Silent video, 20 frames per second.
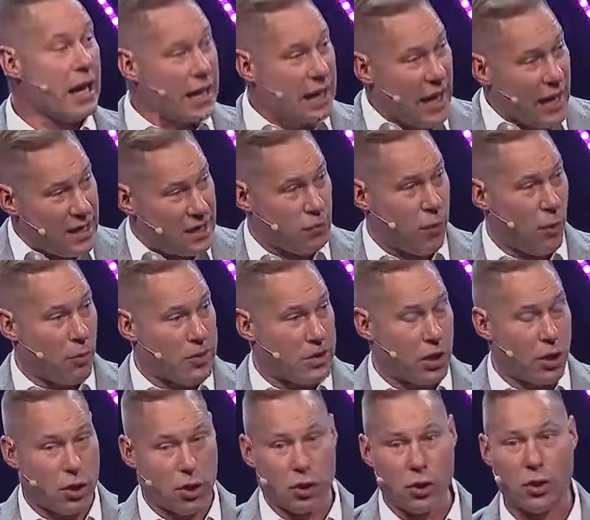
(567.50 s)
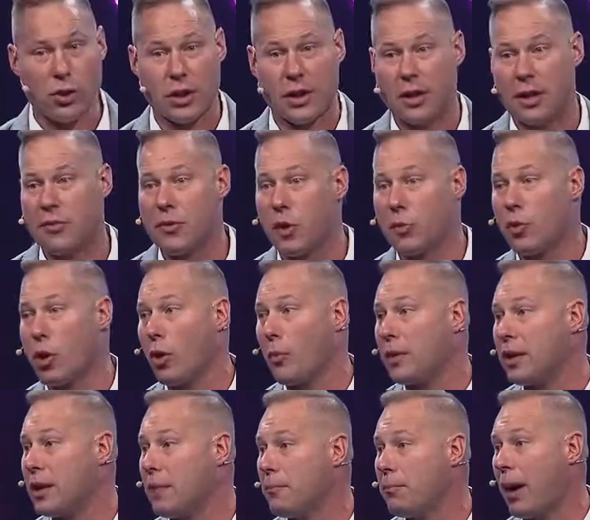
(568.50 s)
guess what was included in the
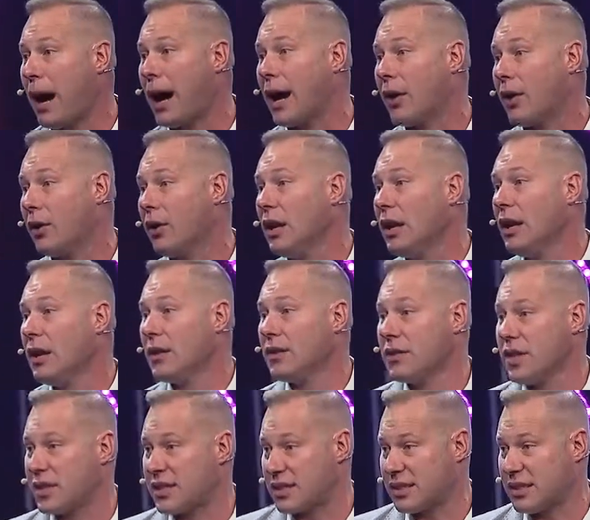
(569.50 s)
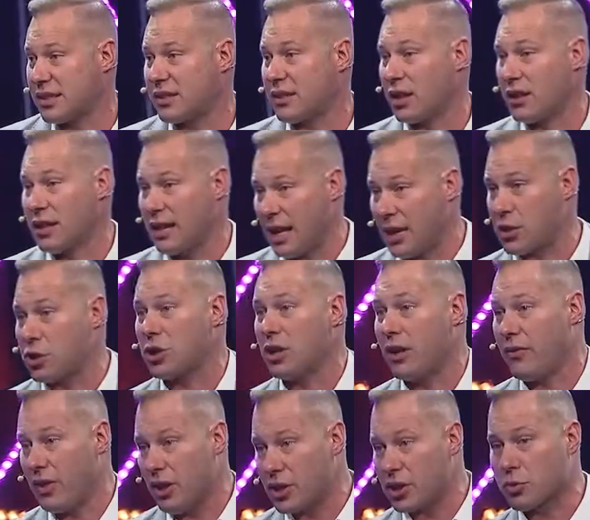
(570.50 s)
Roman Empire? The nation
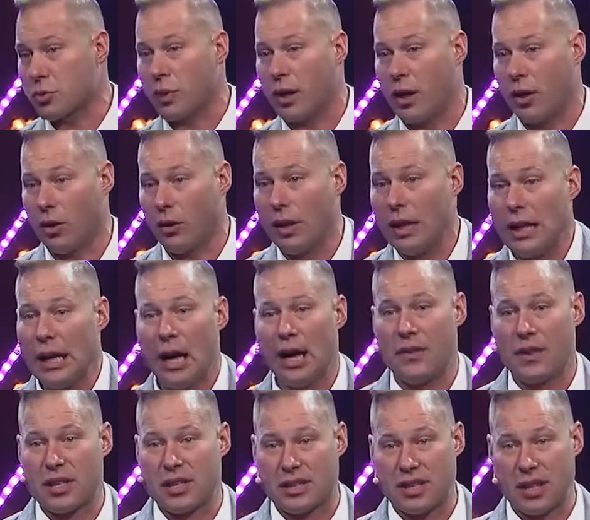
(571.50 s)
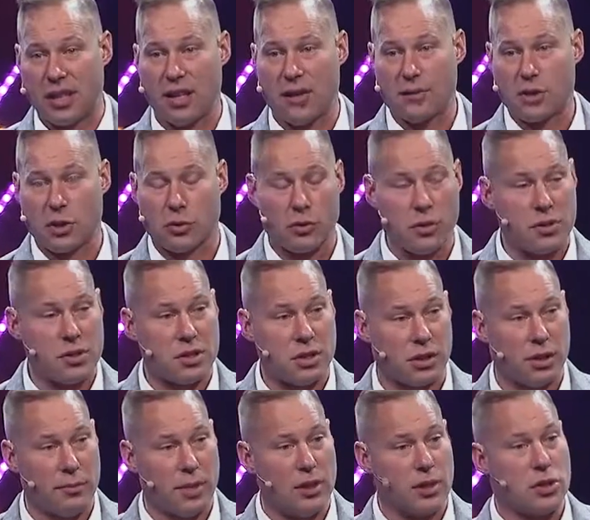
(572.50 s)
of Israel and the city of
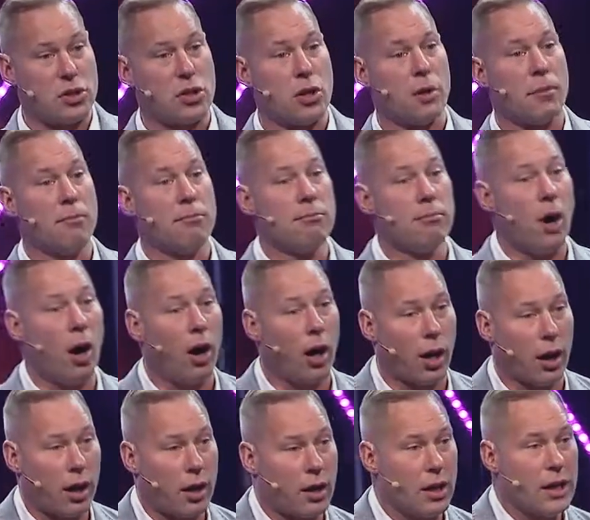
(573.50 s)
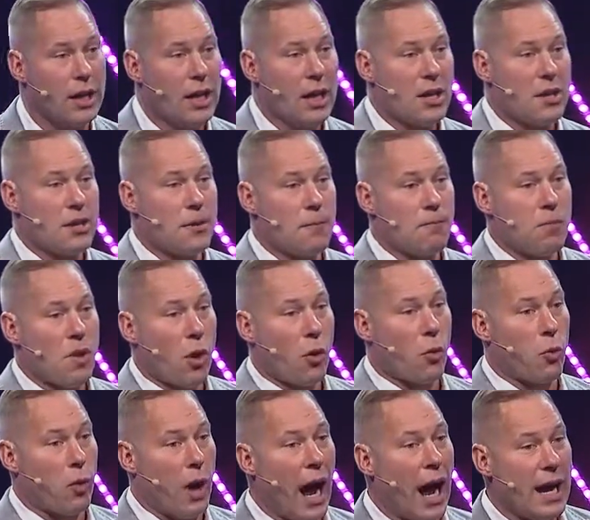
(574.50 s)
Jerusalem. And so Mark
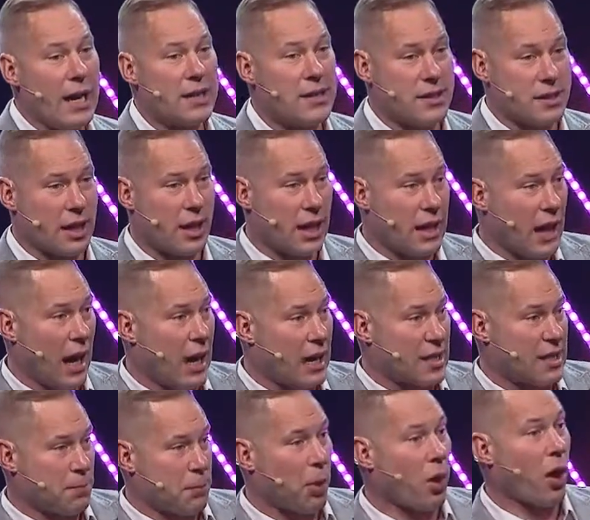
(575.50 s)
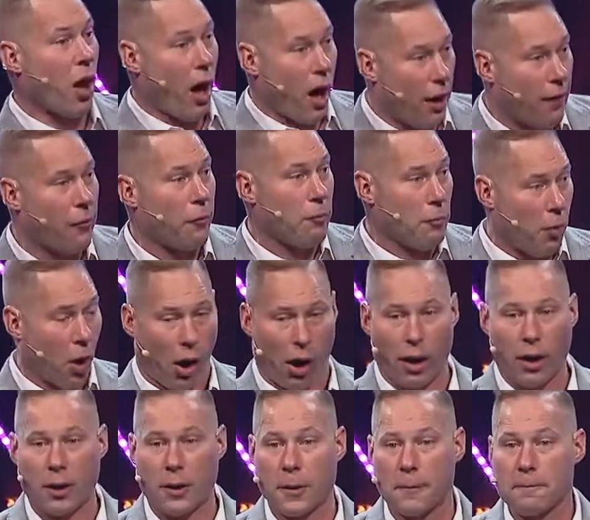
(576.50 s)
writes the Gospel of
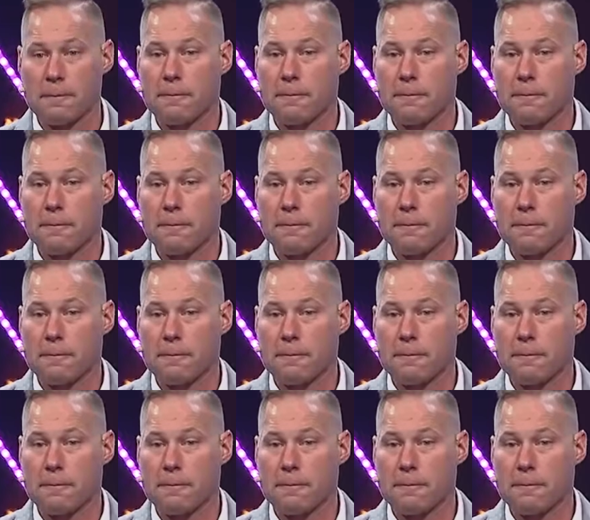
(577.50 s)
Mark,